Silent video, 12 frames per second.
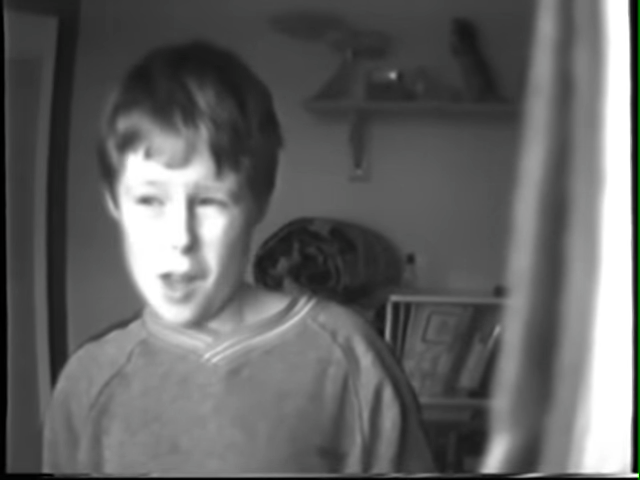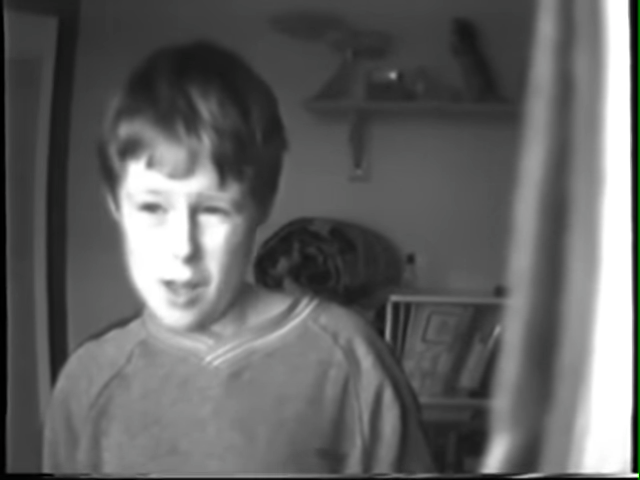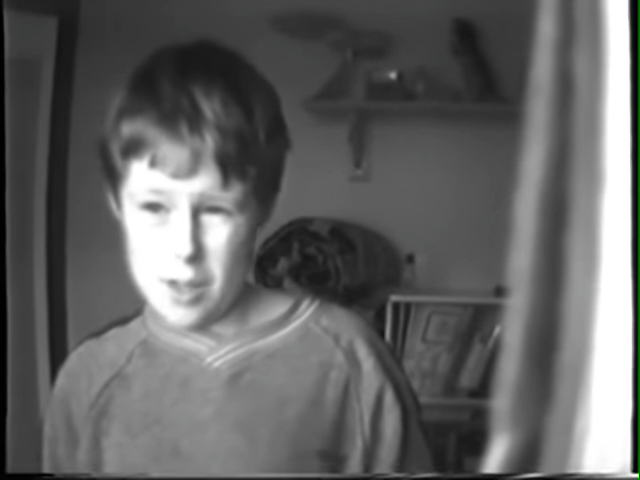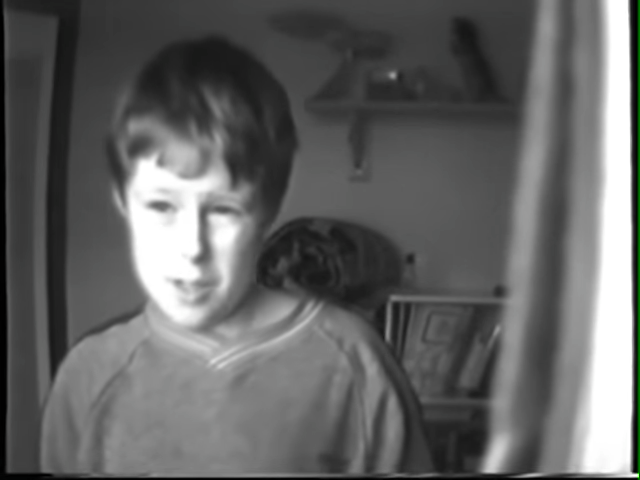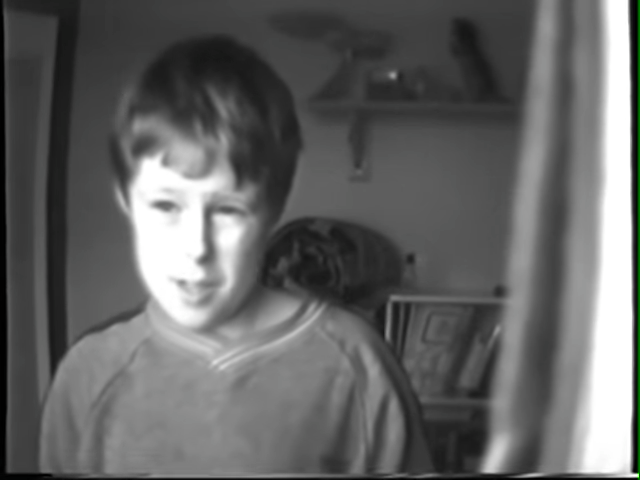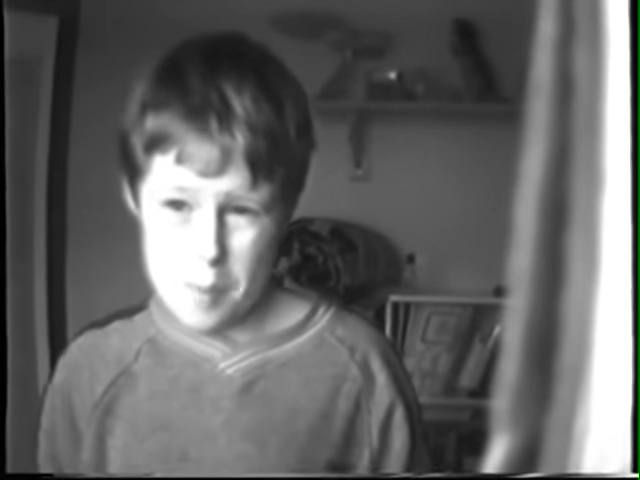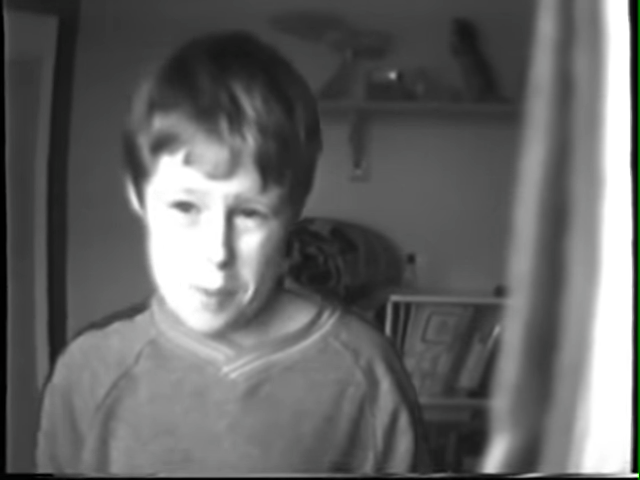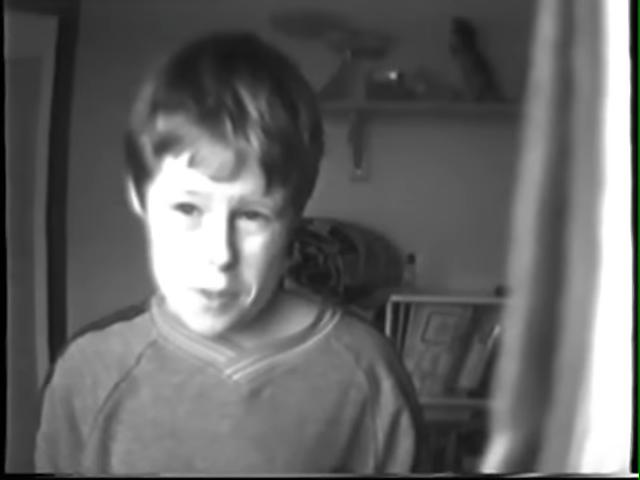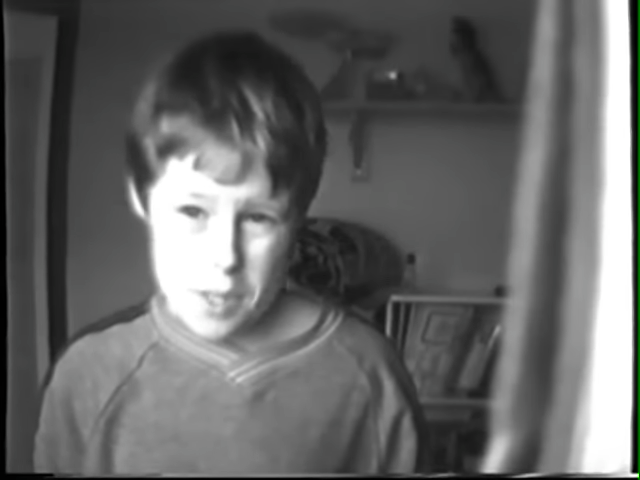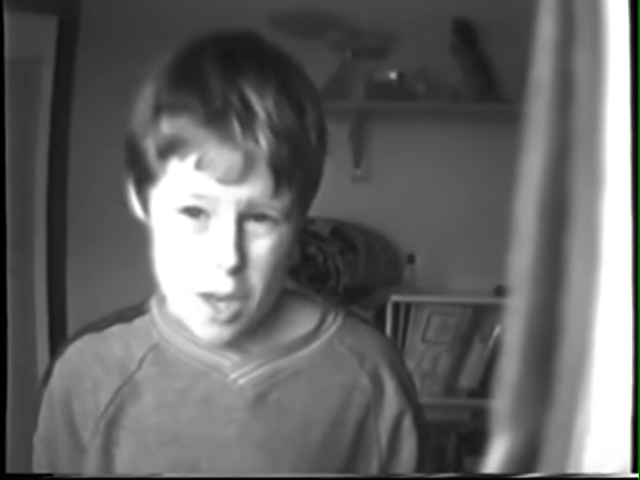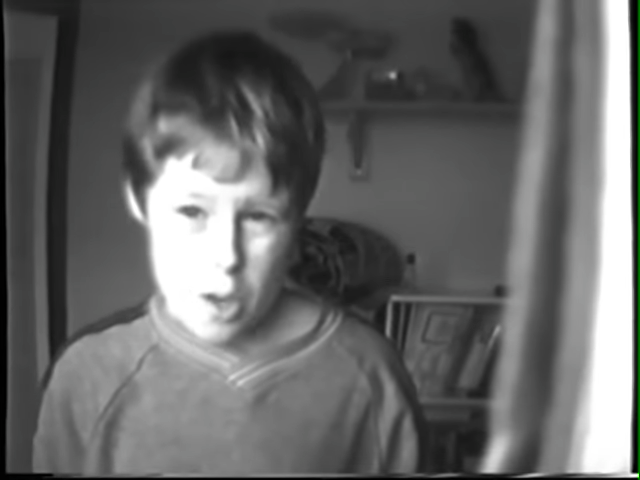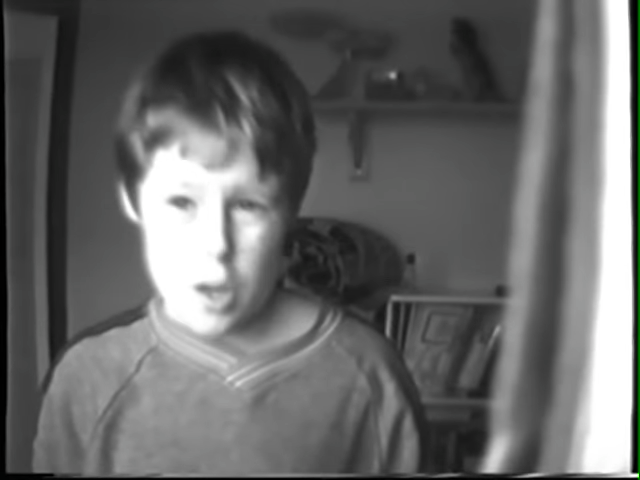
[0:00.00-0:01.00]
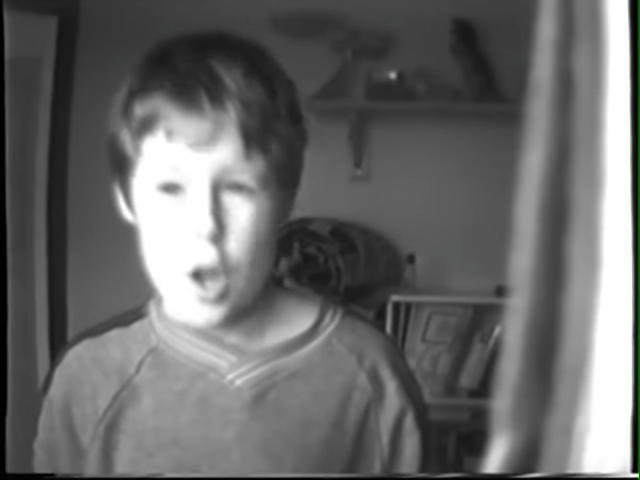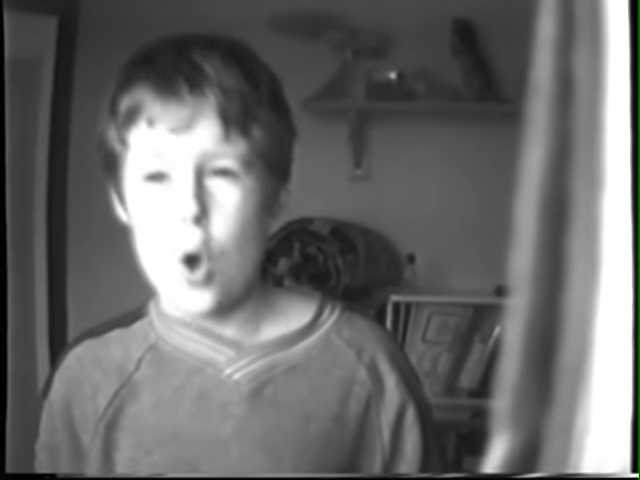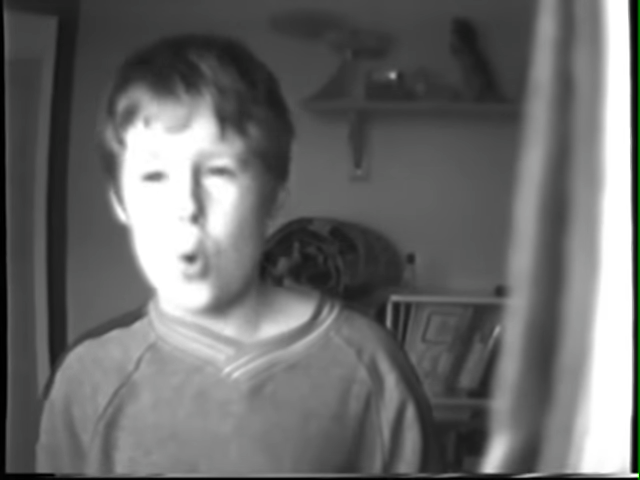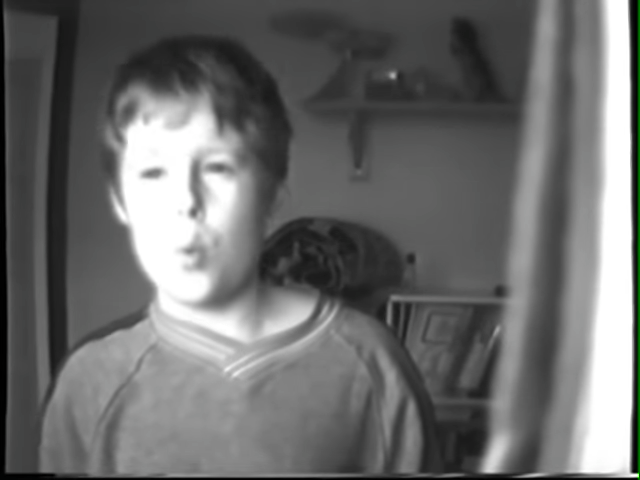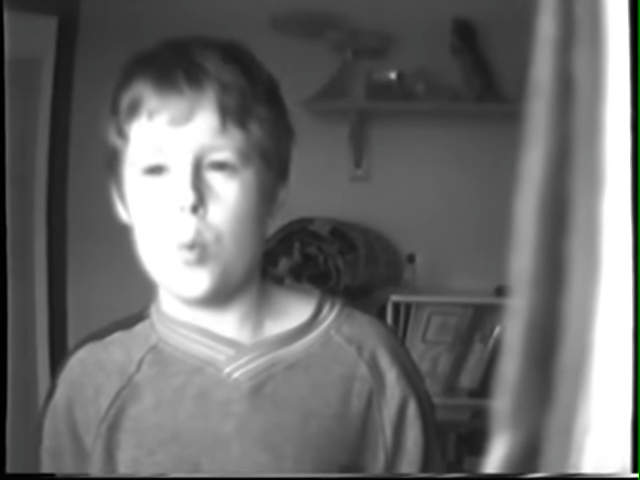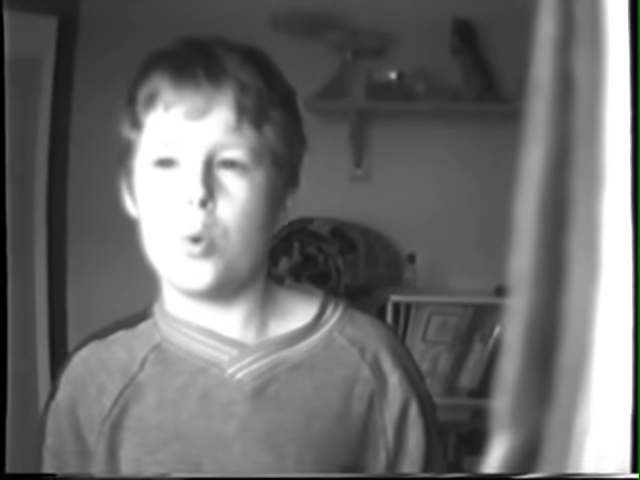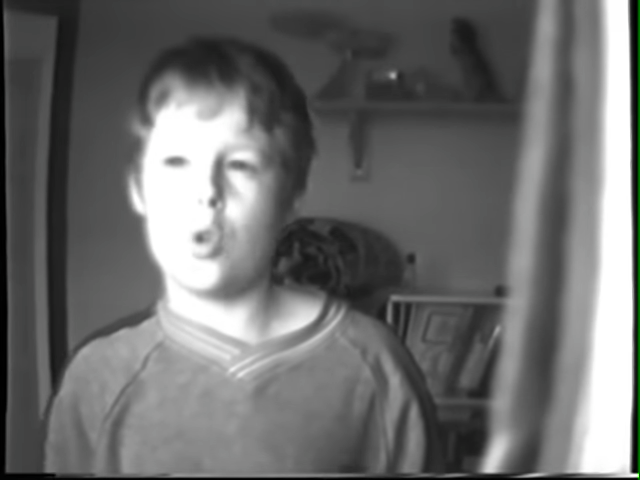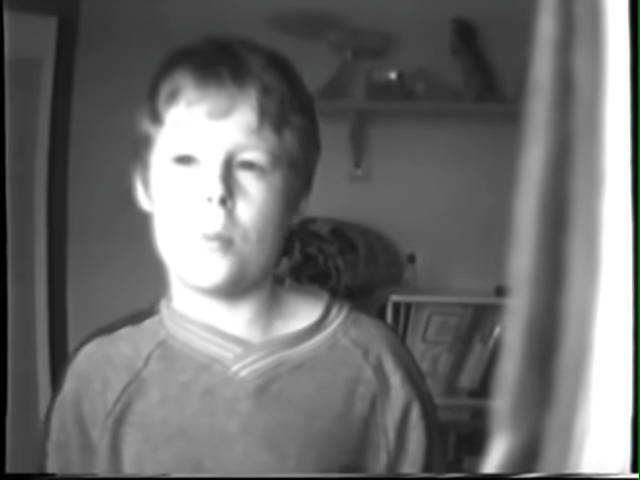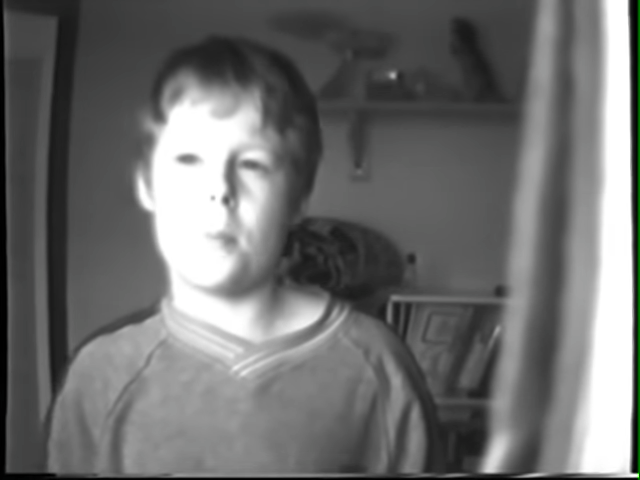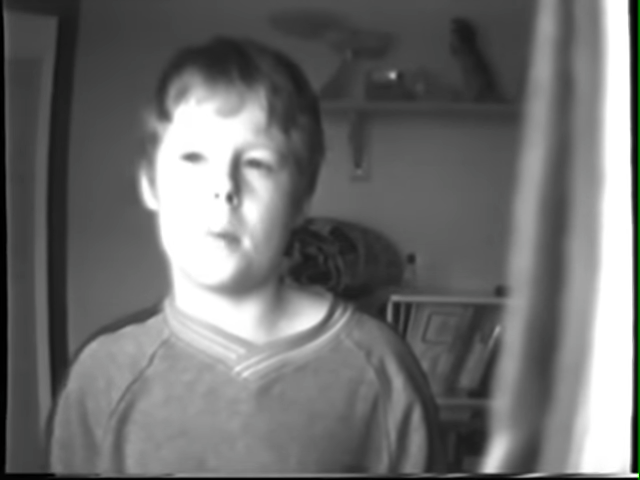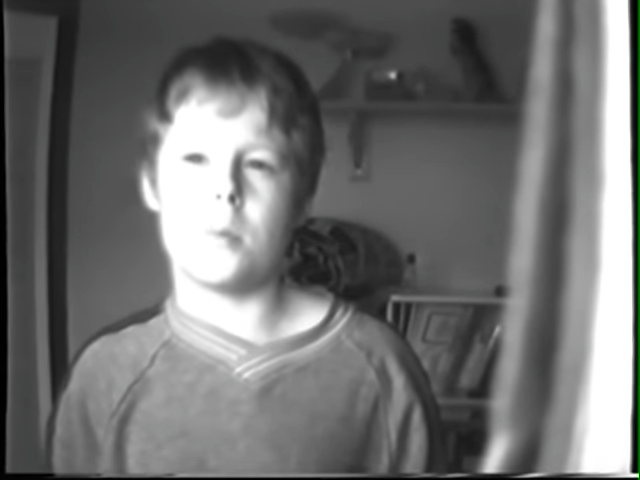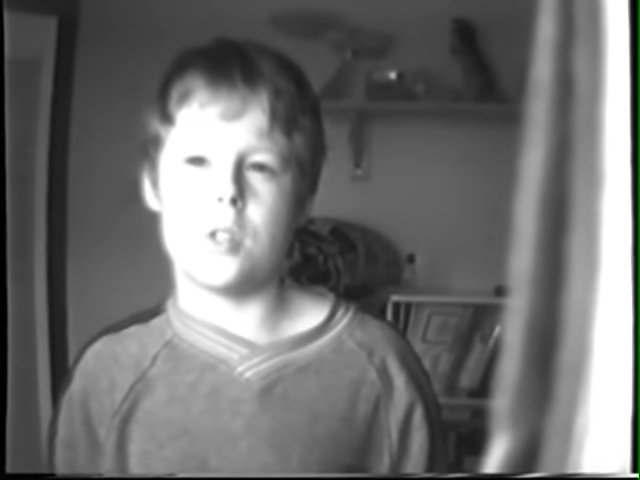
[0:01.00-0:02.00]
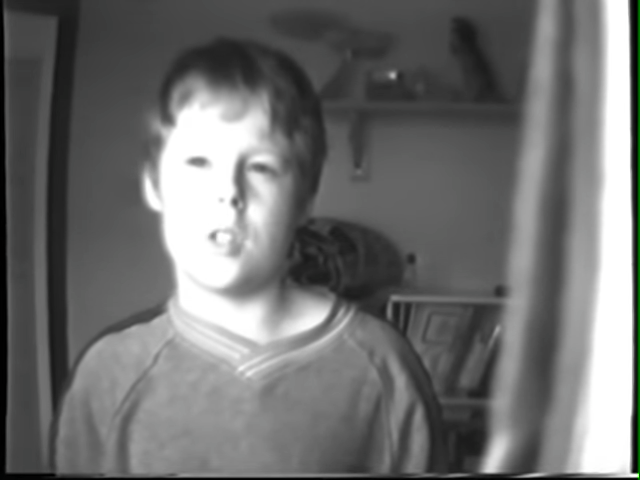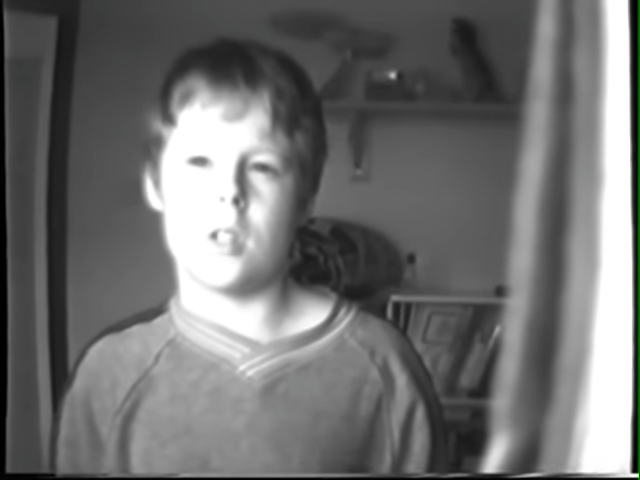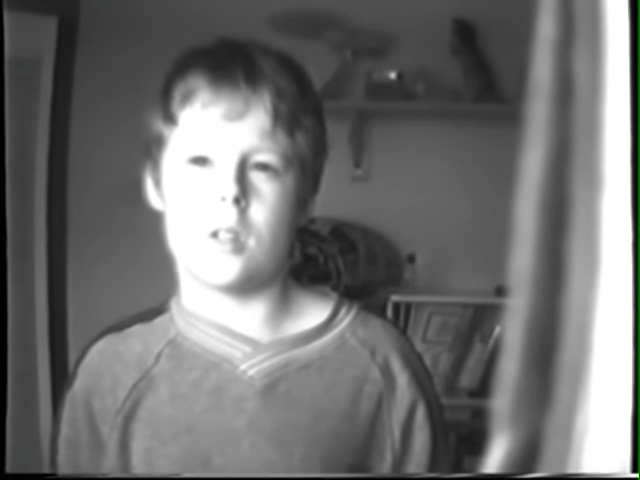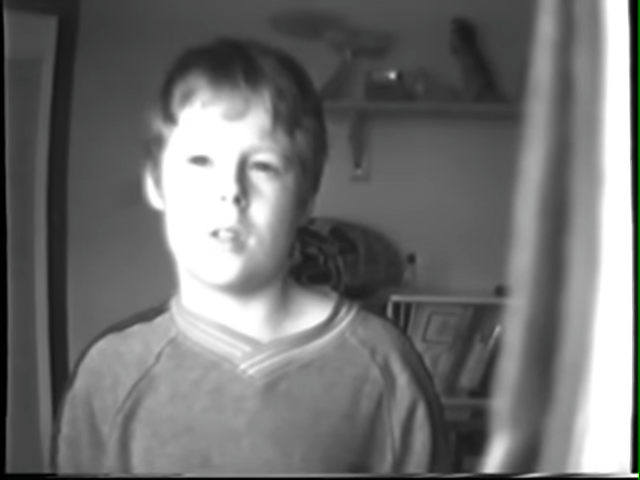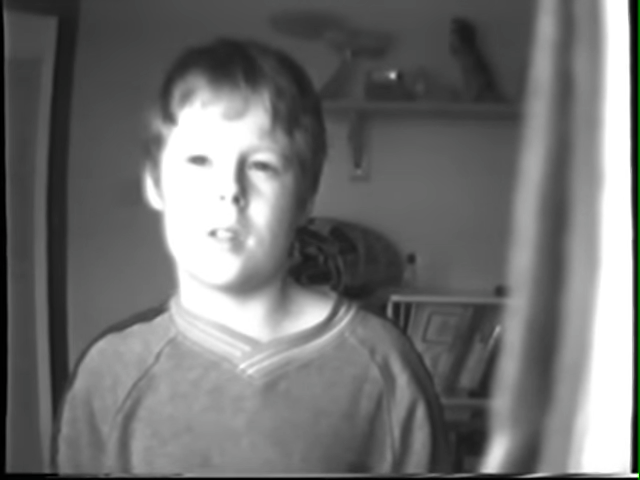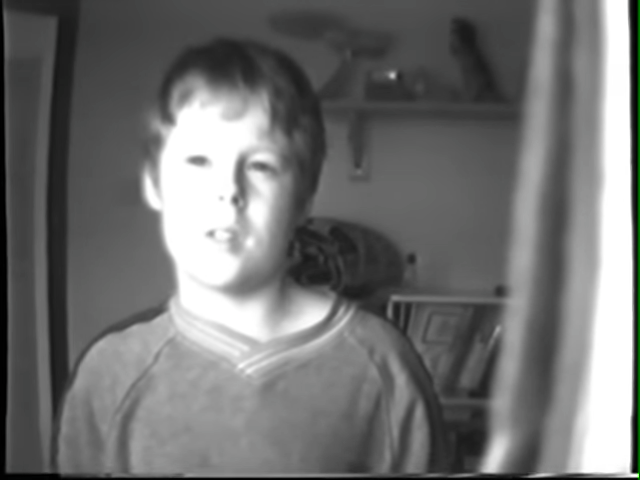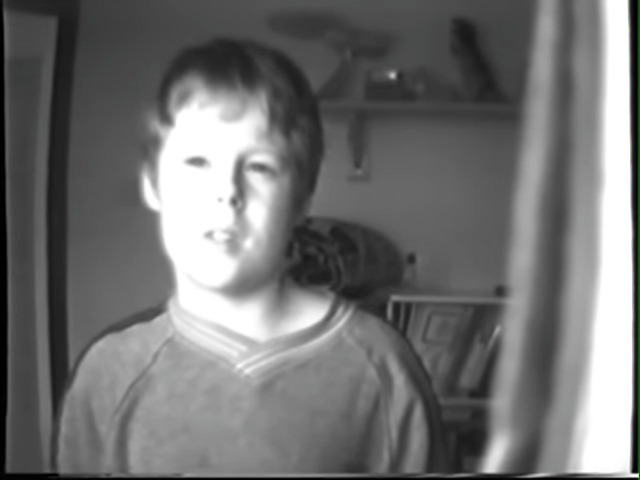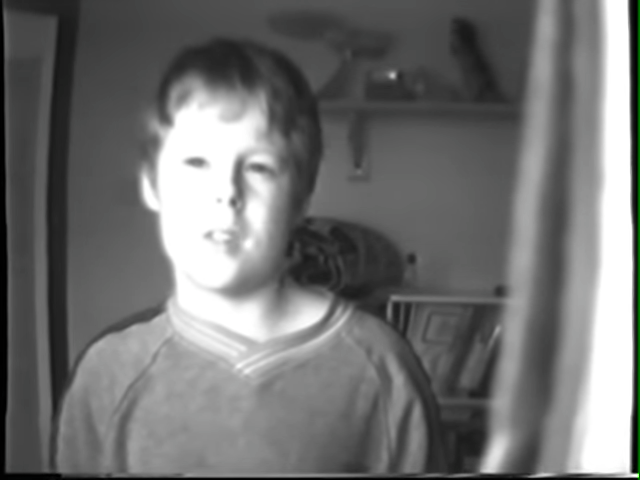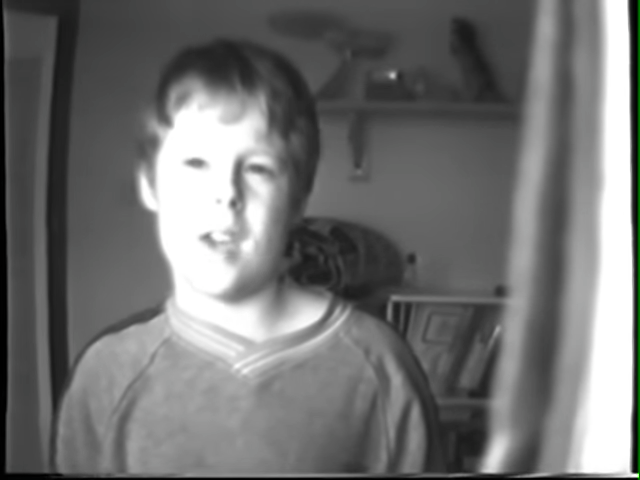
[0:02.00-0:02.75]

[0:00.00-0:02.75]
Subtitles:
in the last episode we will not be able to